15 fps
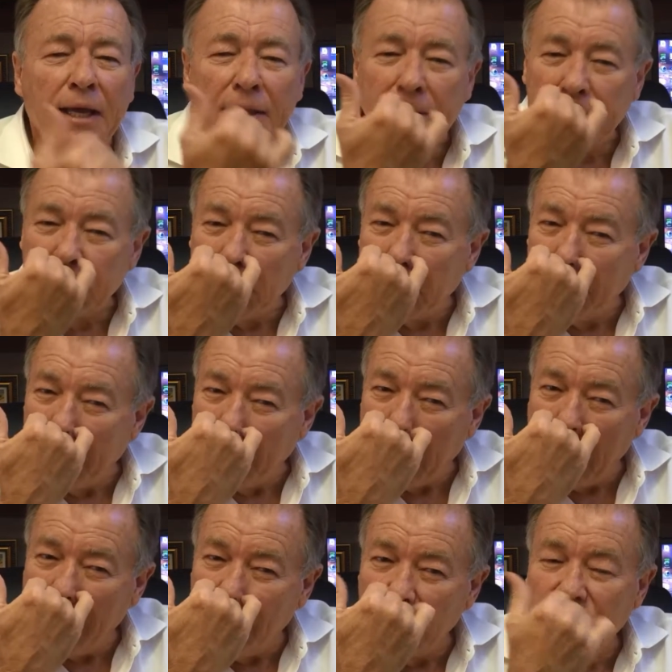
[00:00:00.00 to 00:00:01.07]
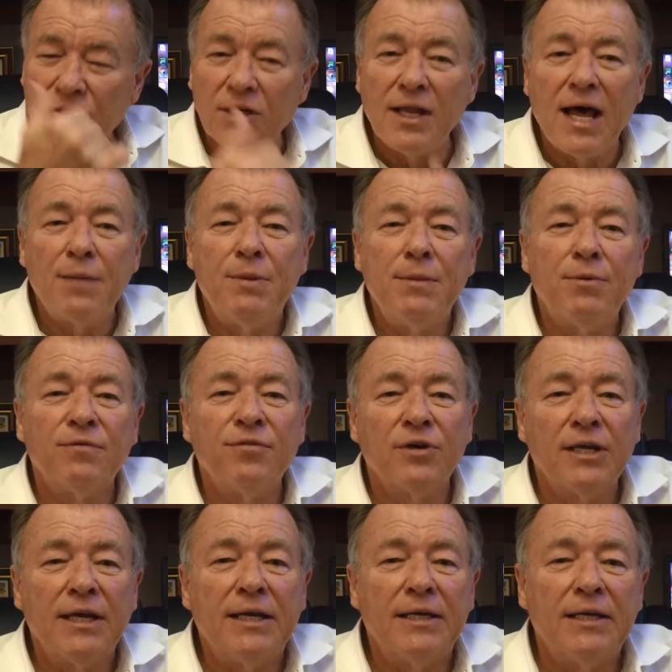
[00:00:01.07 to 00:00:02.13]
There's a coverage that a lot of people
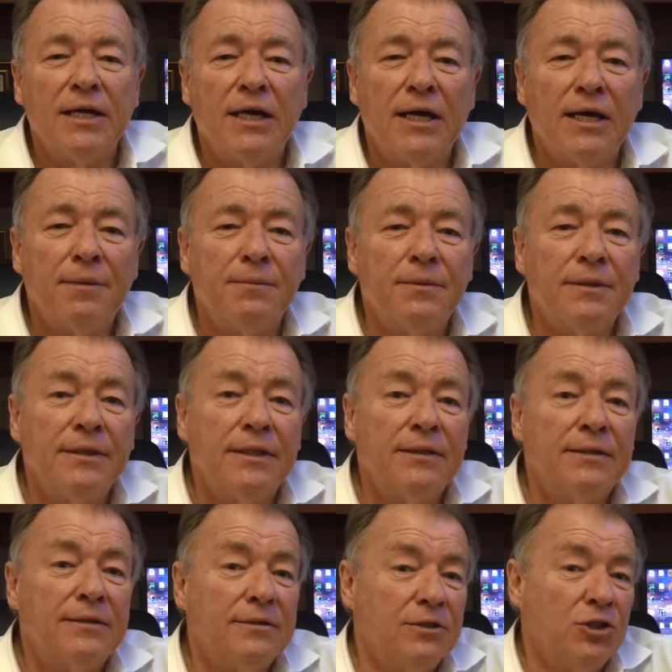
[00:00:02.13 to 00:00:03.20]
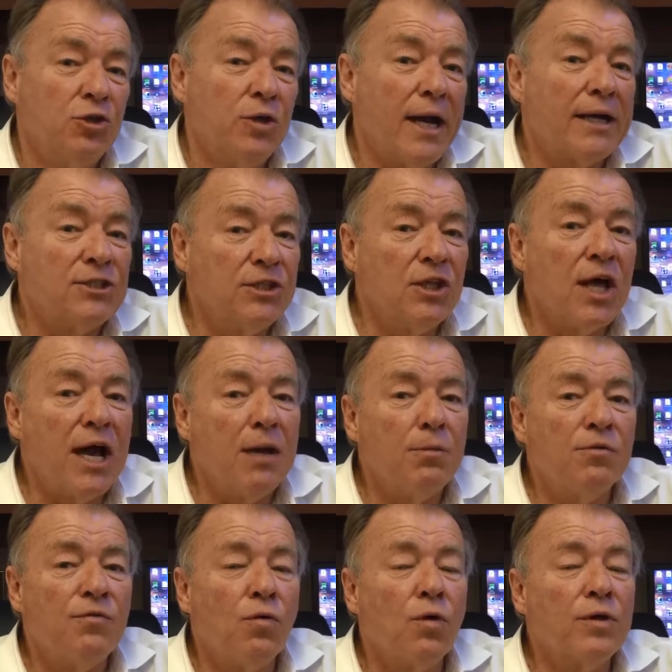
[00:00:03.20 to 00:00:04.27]
forget that you're actually
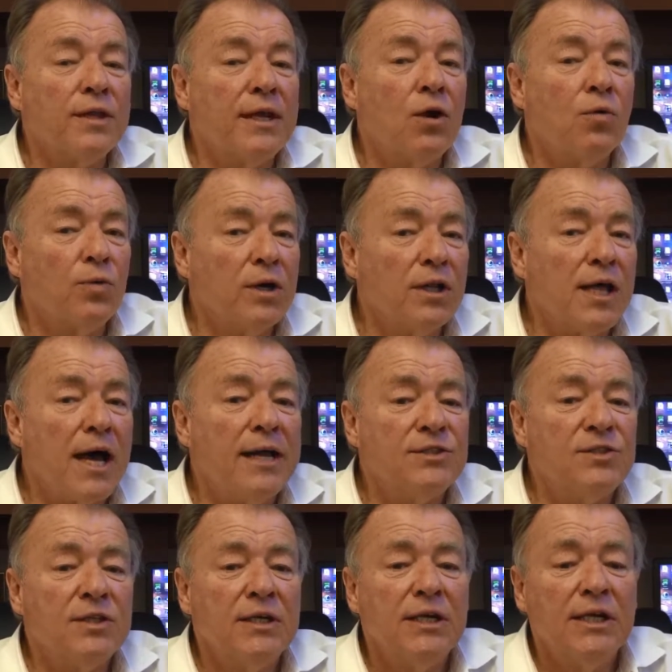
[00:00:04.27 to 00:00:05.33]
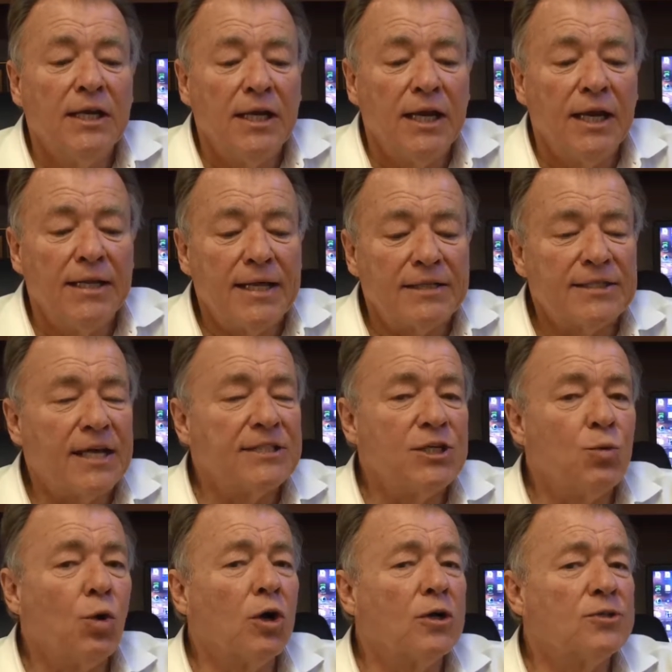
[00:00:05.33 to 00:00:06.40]
liable for, they don't realize, and that's actually
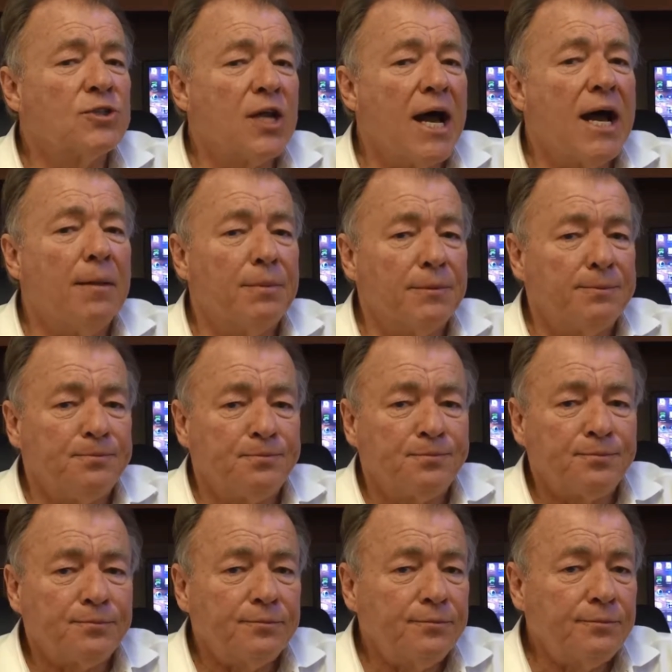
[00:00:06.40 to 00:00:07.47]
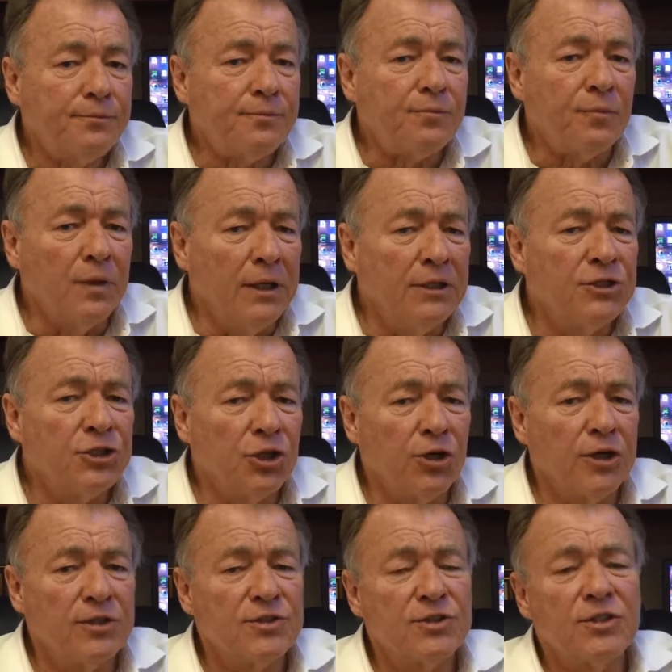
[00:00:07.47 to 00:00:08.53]
workers' comp
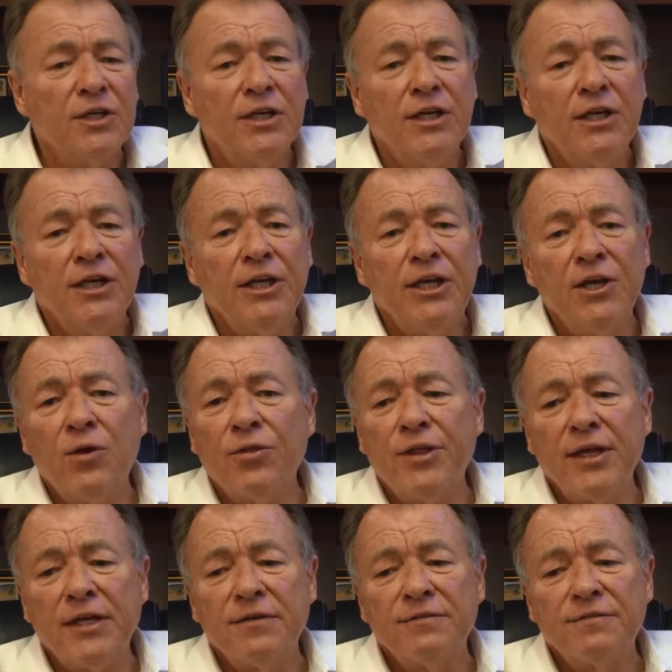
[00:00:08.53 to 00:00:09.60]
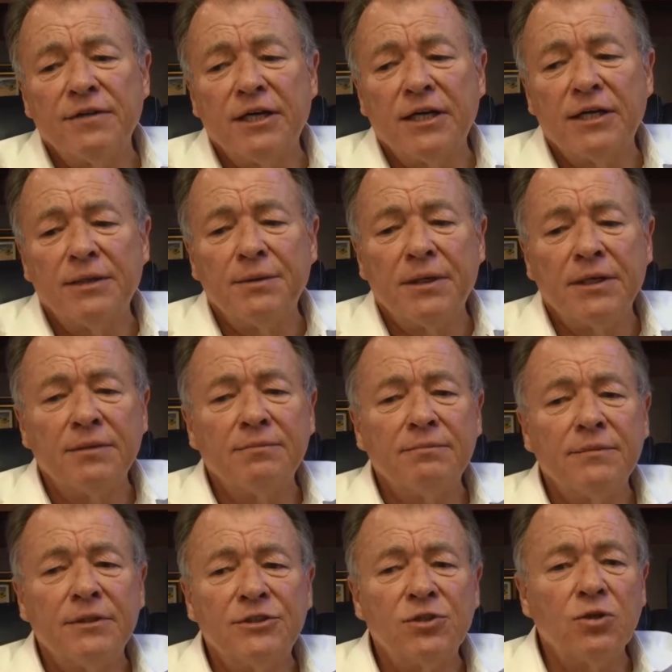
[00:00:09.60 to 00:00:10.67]
insurance. You don't think of an
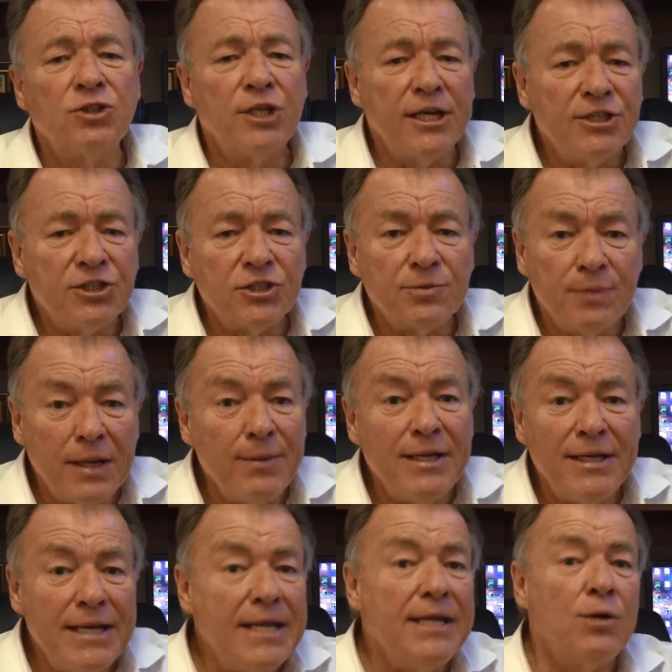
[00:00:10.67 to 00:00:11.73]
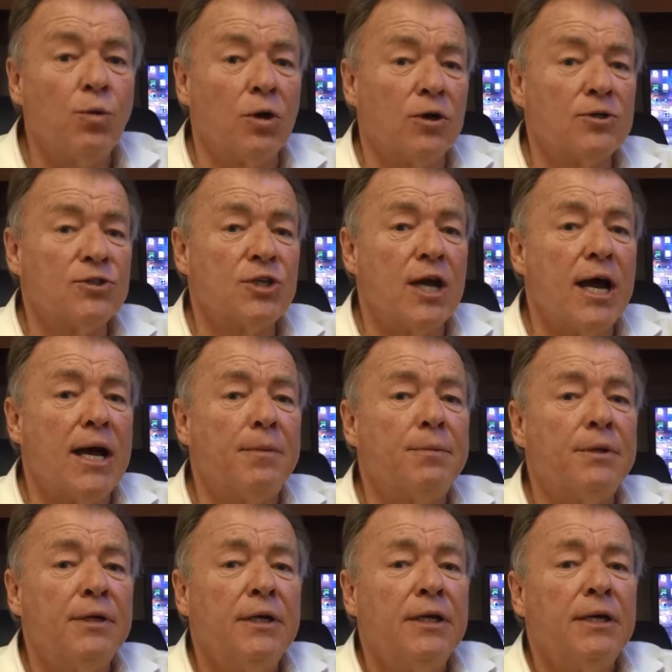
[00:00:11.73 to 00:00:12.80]
association of maybe needing workers' comp,
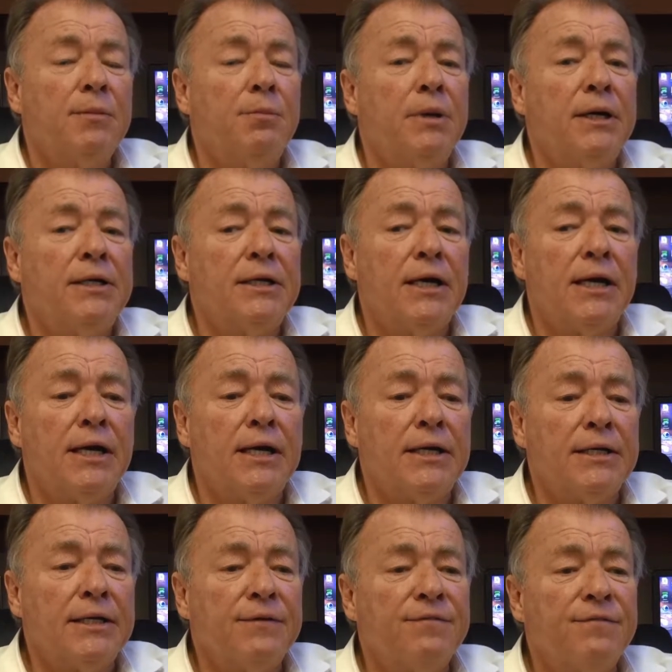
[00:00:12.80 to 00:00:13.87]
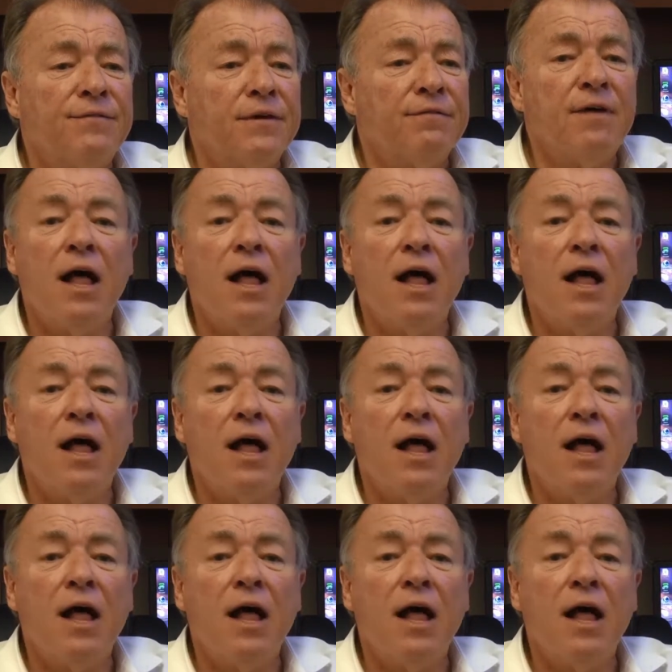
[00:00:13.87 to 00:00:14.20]
but if a